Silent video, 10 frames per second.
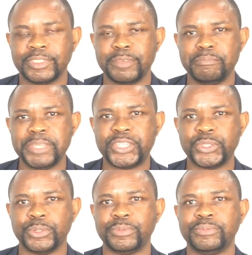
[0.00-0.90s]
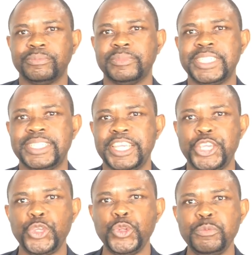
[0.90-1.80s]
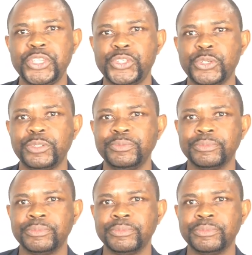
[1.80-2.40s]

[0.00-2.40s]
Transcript: Mission. Is it une mission?